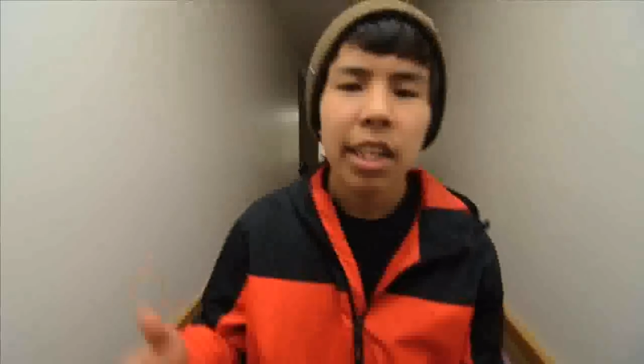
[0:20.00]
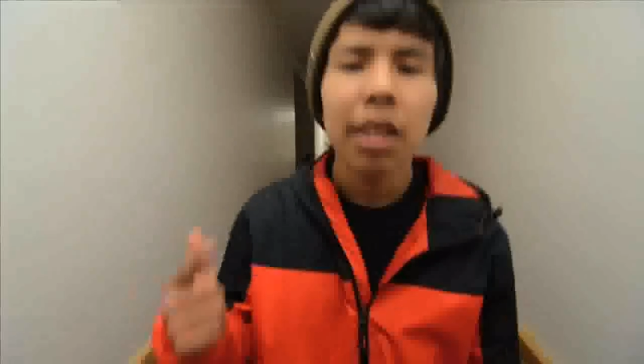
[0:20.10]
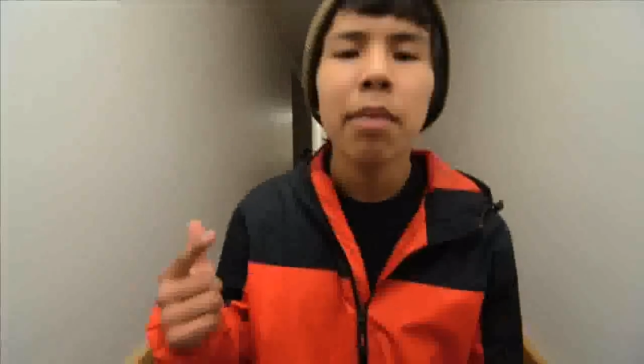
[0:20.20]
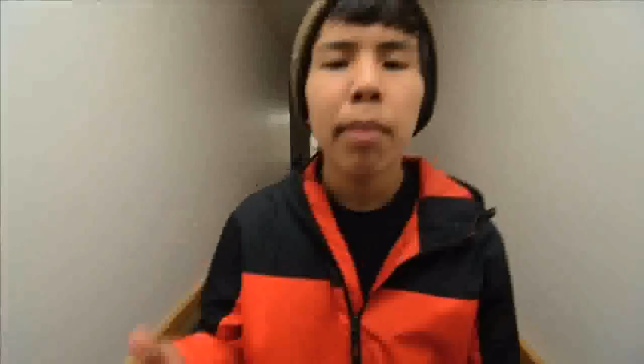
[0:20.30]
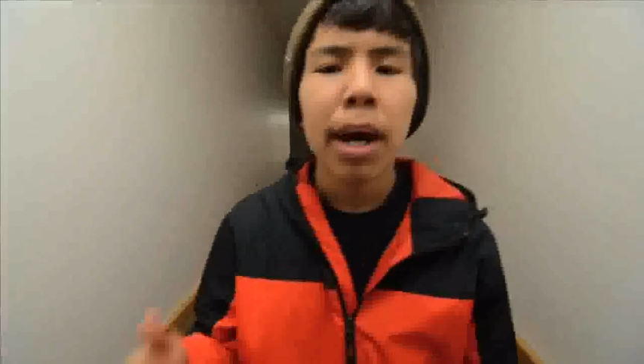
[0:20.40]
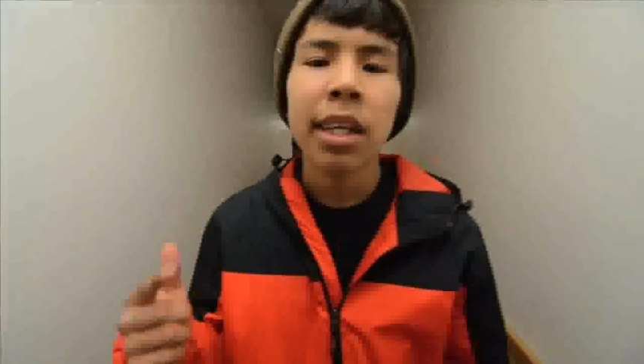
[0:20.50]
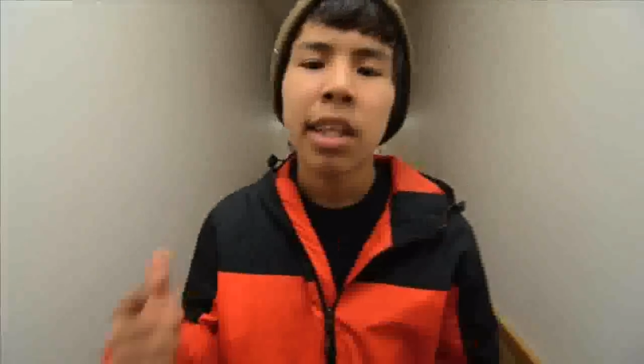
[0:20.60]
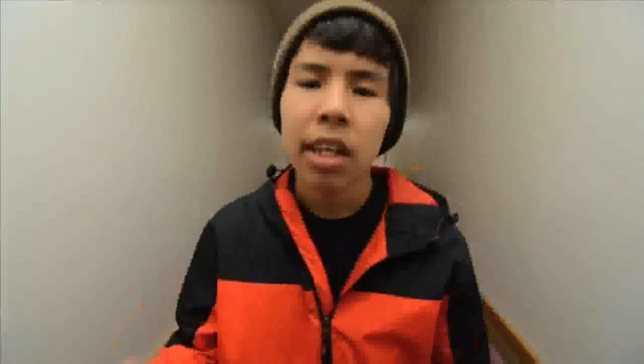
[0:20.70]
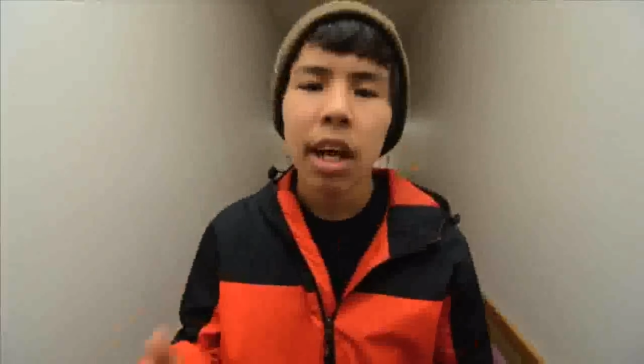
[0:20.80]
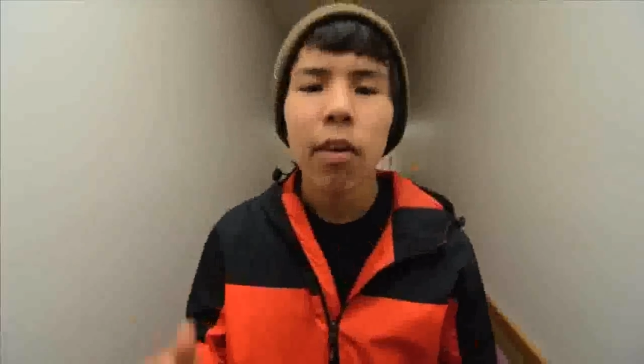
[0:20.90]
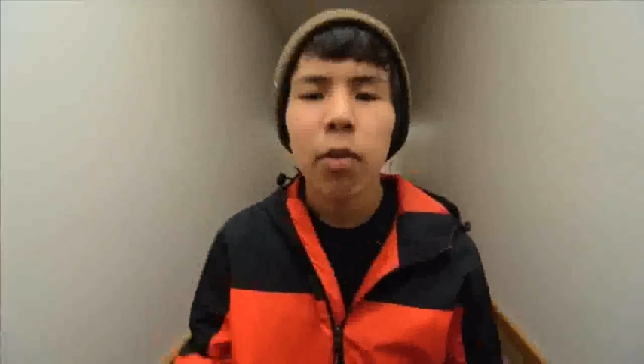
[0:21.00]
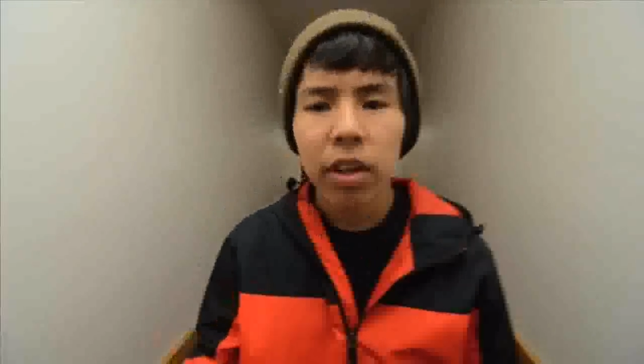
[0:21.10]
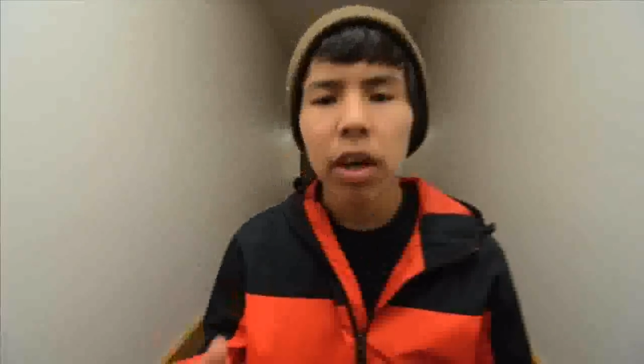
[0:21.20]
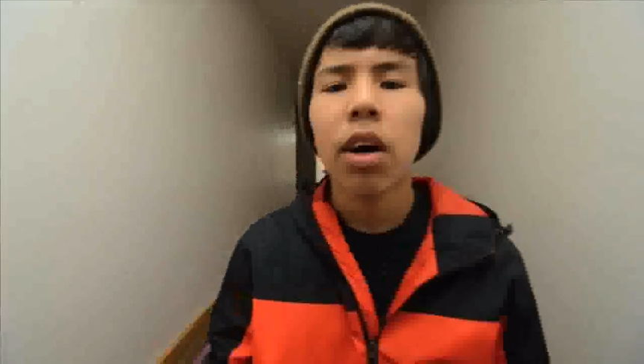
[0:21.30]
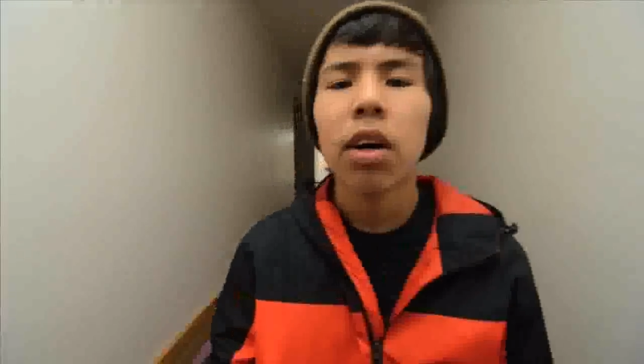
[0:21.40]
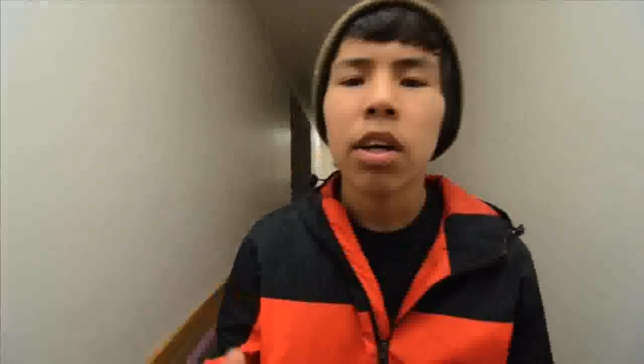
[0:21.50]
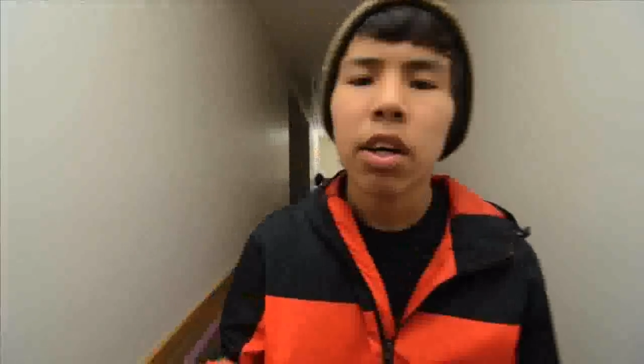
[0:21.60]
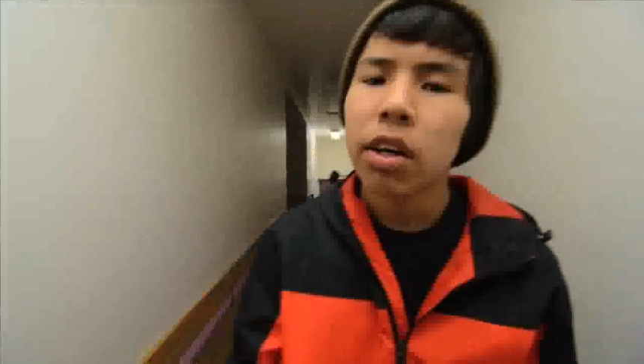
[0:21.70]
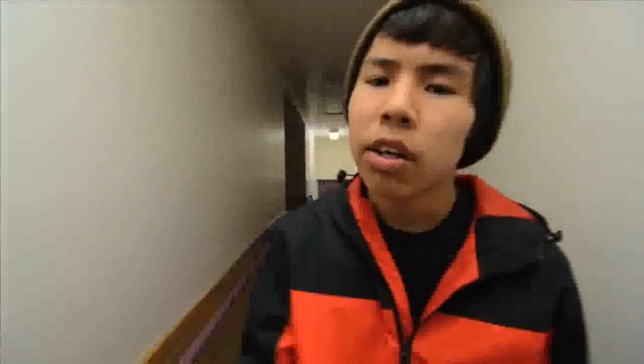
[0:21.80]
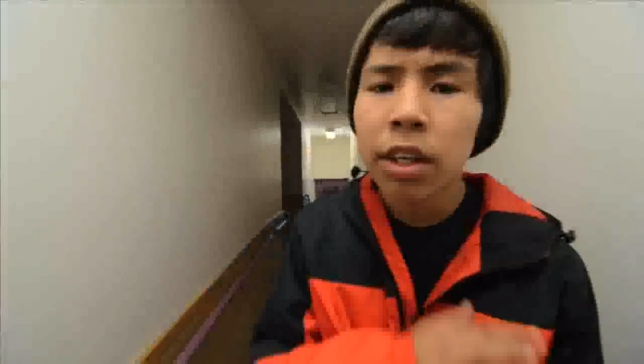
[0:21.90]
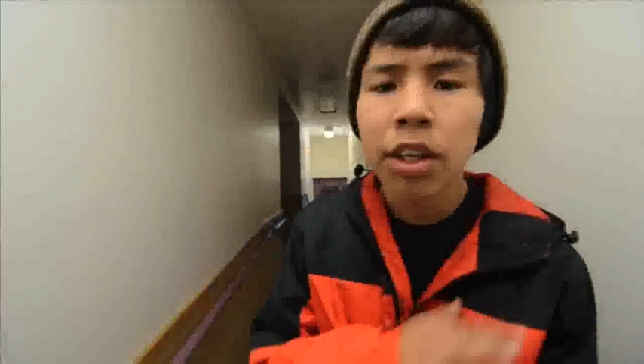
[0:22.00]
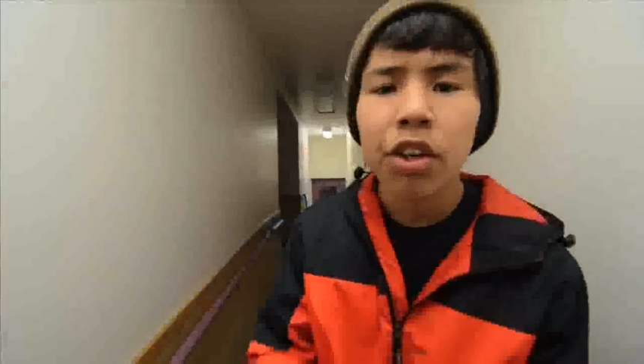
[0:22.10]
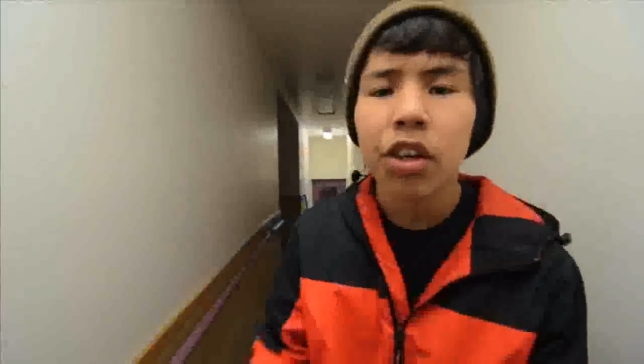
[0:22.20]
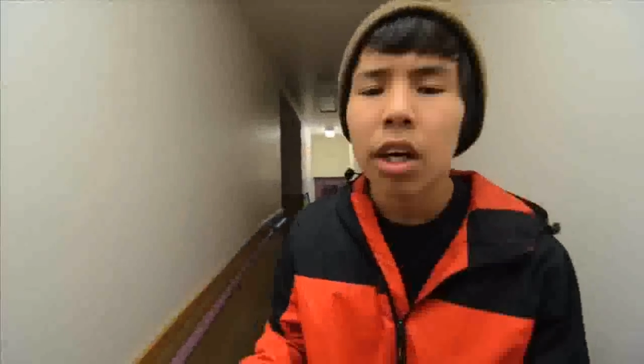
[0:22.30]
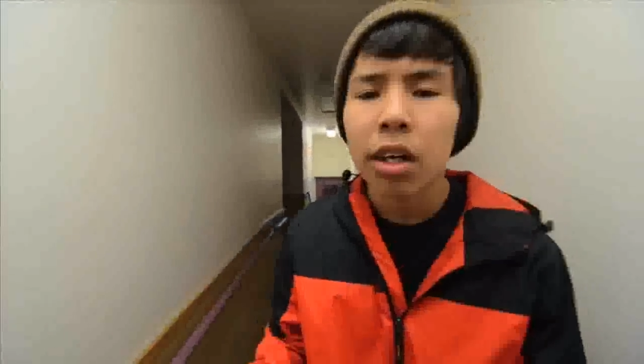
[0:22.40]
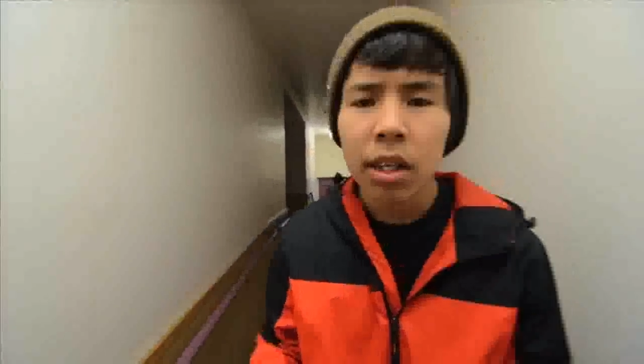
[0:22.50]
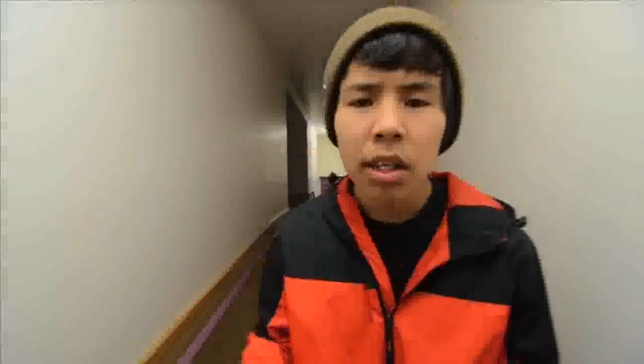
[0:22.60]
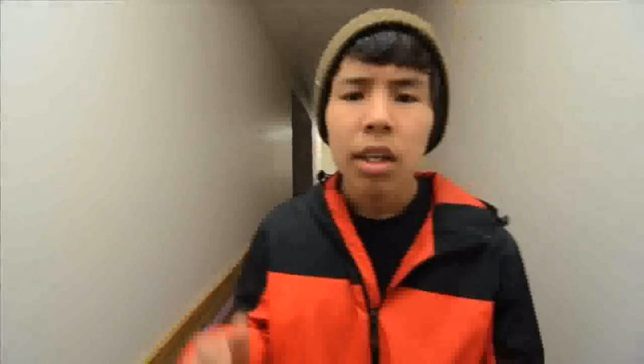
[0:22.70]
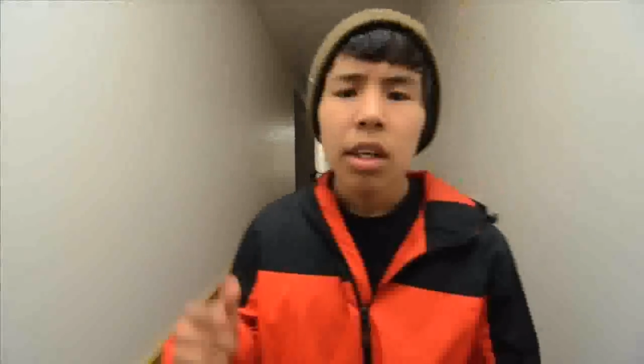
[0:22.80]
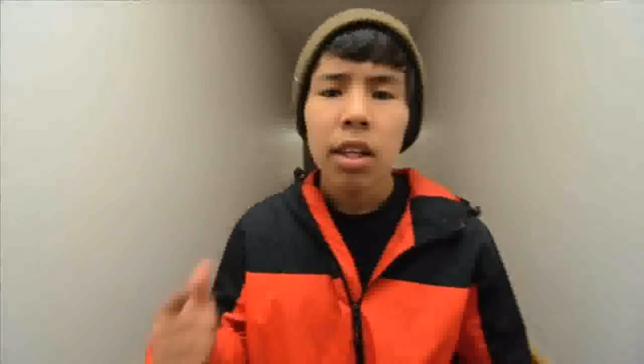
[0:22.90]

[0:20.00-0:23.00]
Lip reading: seeing myself with alcohol and drugs.